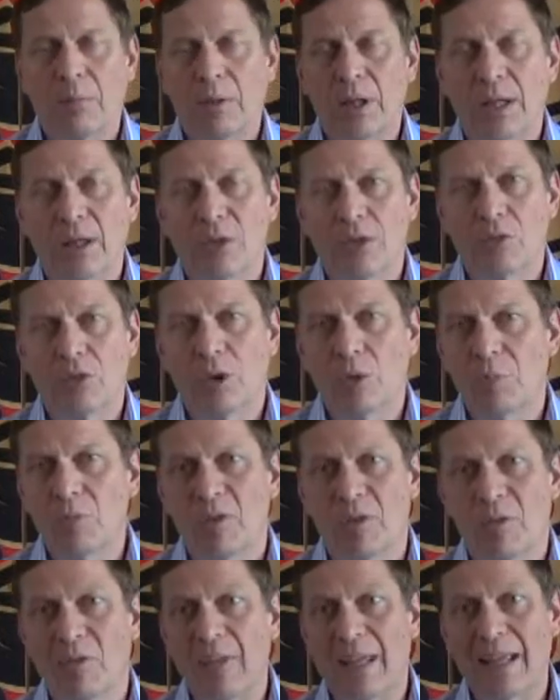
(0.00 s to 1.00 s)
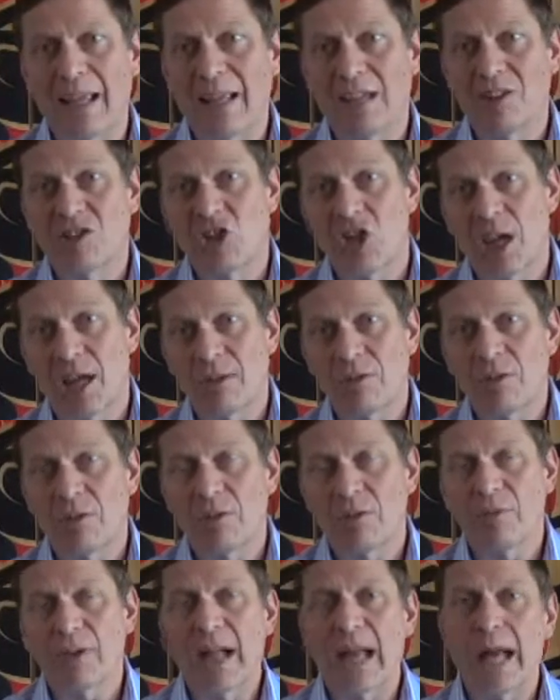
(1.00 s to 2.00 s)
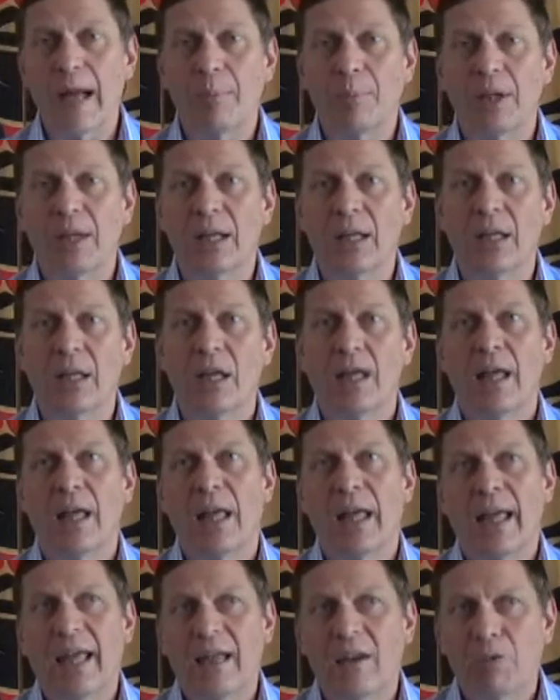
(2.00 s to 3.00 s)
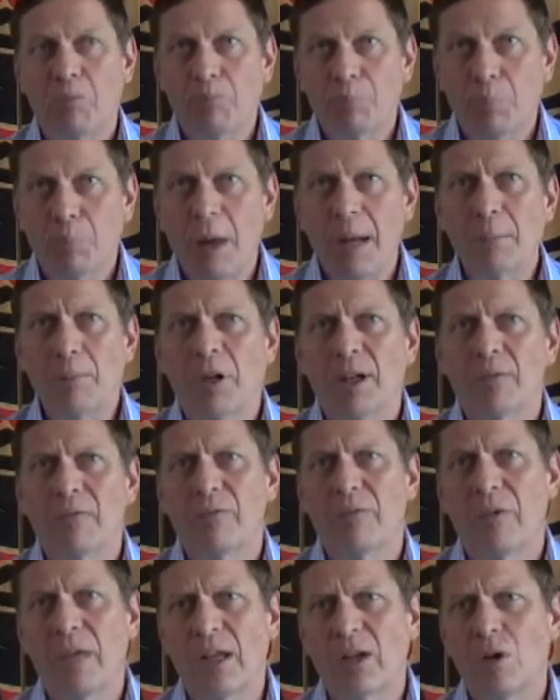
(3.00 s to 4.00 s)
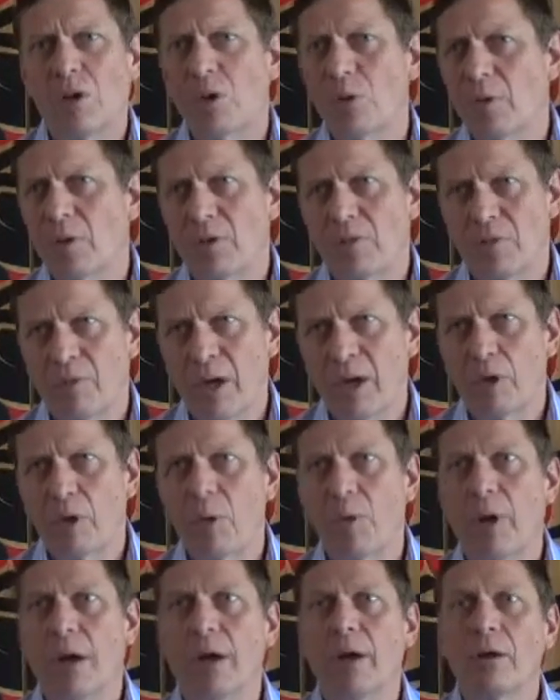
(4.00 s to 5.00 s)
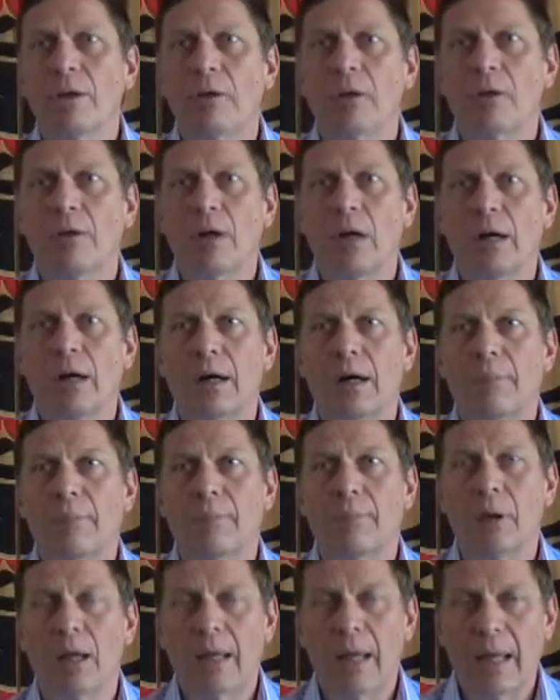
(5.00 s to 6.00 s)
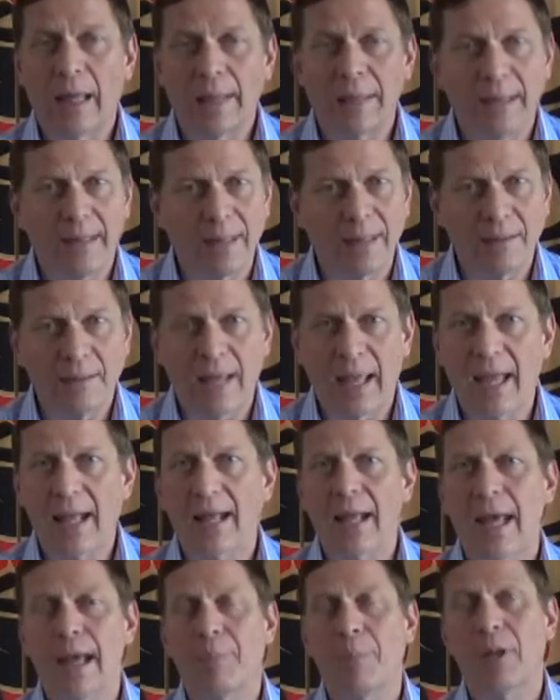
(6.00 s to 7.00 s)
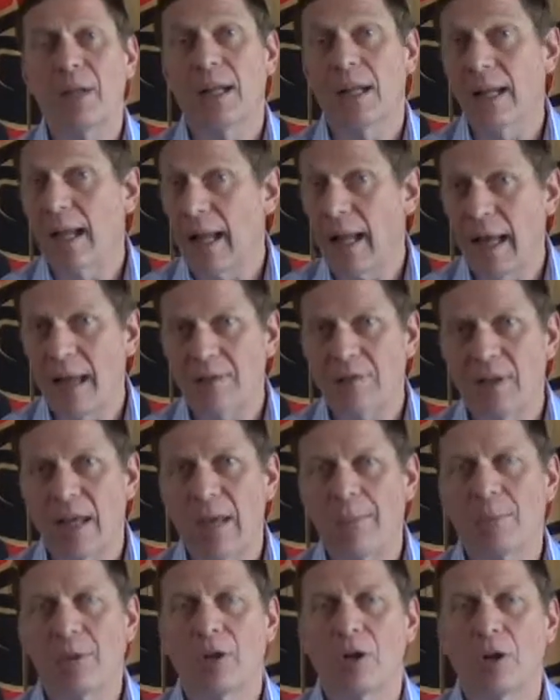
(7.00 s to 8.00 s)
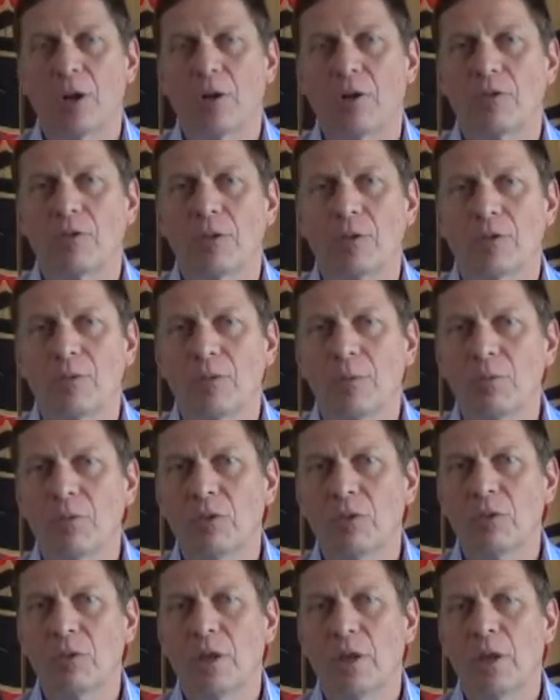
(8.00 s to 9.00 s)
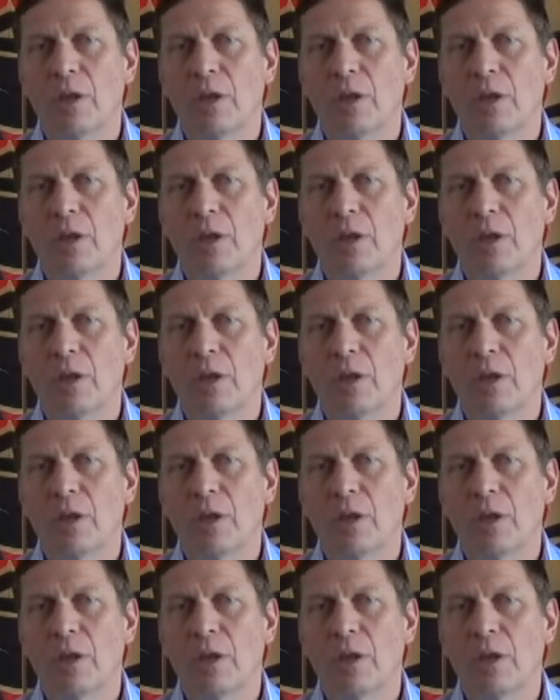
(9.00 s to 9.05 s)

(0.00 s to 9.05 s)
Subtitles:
In terms of the chances of it happening, a pipeline failure is very rare. It can happen, and it has happened in our systems.